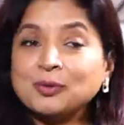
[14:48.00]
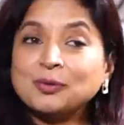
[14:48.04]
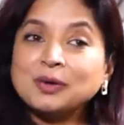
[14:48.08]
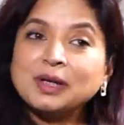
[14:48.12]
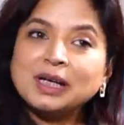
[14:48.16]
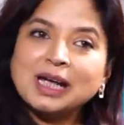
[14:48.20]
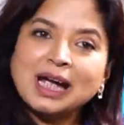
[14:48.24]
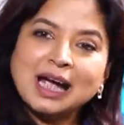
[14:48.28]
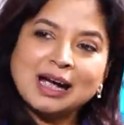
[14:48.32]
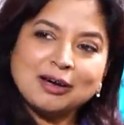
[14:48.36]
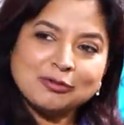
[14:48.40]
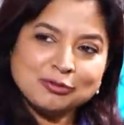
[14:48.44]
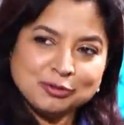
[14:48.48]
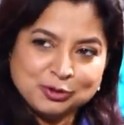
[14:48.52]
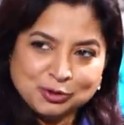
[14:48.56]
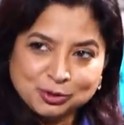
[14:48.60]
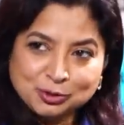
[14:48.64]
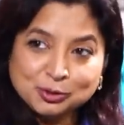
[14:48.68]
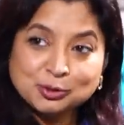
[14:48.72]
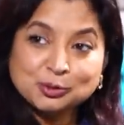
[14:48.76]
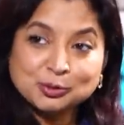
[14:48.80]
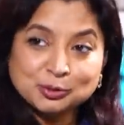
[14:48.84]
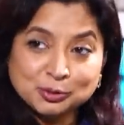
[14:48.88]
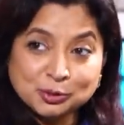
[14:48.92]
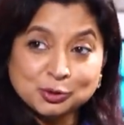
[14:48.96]
We have to
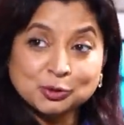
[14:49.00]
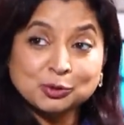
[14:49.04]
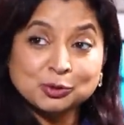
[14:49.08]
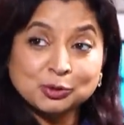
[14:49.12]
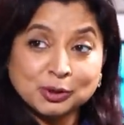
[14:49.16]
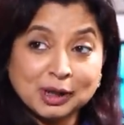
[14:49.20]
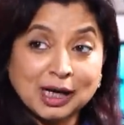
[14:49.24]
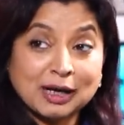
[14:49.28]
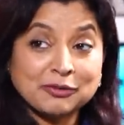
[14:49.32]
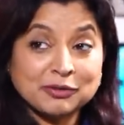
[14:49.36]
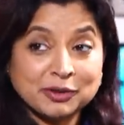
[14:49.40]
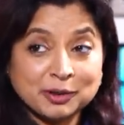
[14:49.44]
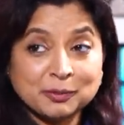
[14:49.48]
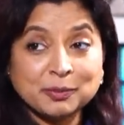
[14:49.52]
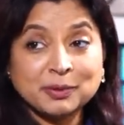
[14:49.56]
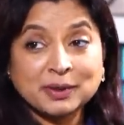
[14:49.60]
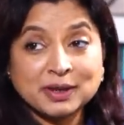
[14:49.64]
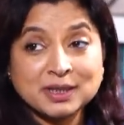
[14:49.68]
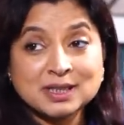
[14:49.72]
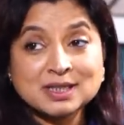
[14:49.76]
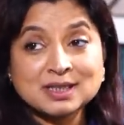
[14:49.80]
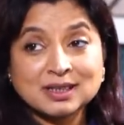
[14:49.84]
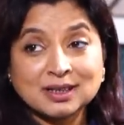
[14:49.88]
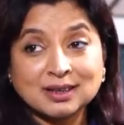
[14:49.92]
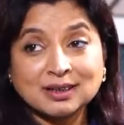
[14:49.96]
do graphic
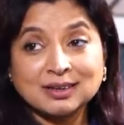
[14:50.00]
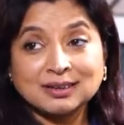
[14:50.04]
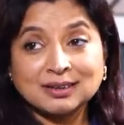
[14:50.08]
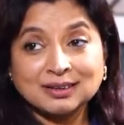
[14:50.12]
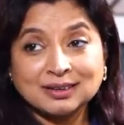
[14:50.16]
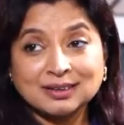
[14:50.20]
printing.